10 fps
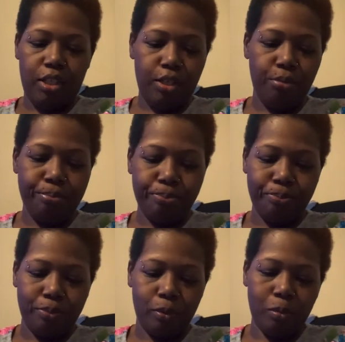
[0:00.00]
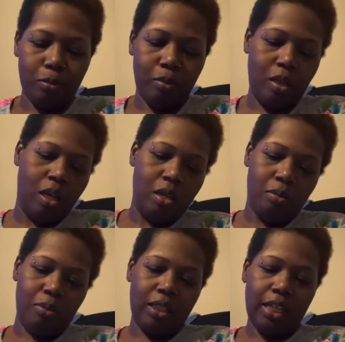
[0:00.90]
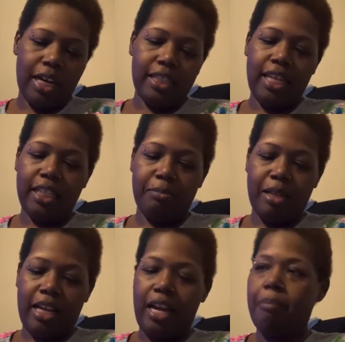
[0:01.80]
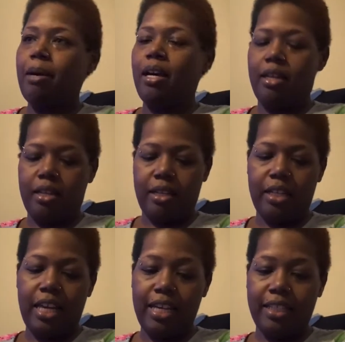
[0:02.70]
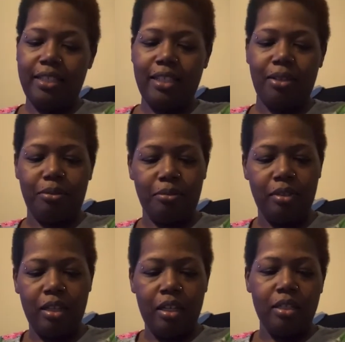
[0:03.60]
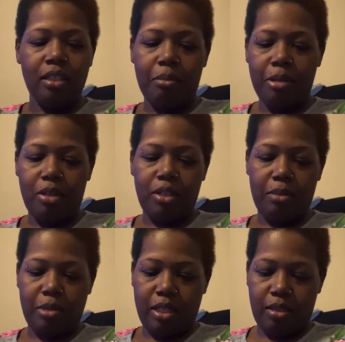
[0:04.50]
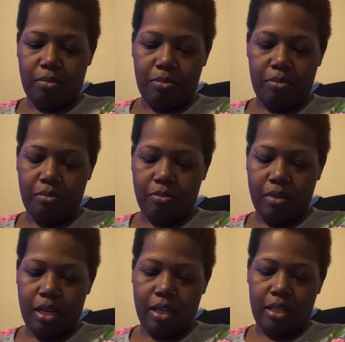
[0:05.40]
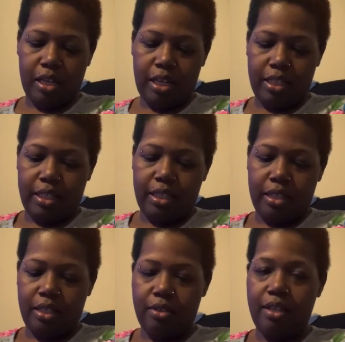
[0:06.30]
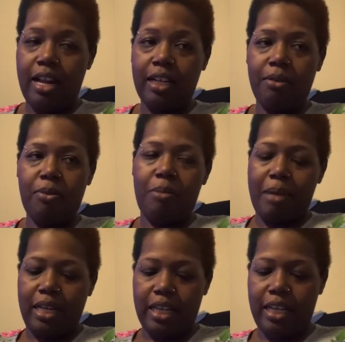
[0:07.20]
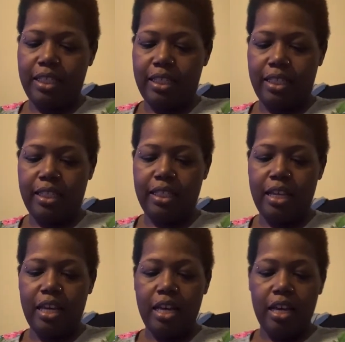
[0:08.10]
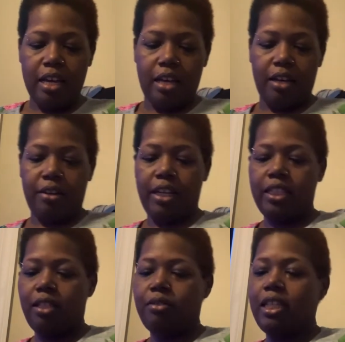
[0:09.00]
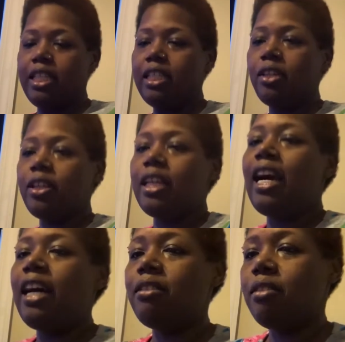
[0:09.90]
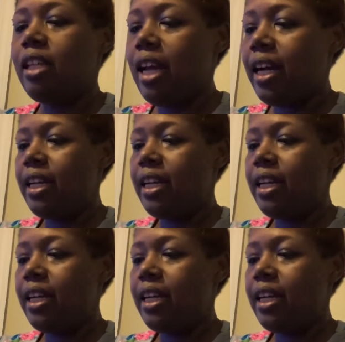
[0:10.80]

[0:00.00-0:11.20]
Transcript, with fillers: cute with the contacts, but I got my glasses on, so I'm gonna go get me some contacts so that I can wear my glasses okay so these are the goggles that i